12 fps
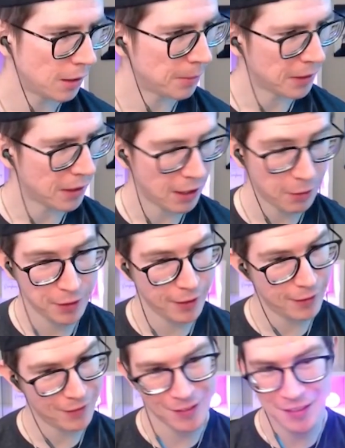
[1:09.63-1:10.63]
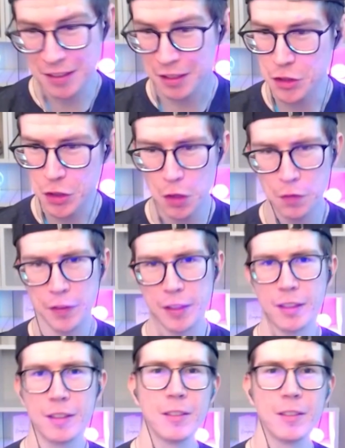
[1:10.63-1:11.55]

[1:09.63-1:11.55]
I mean, nowadays, is there a trophy?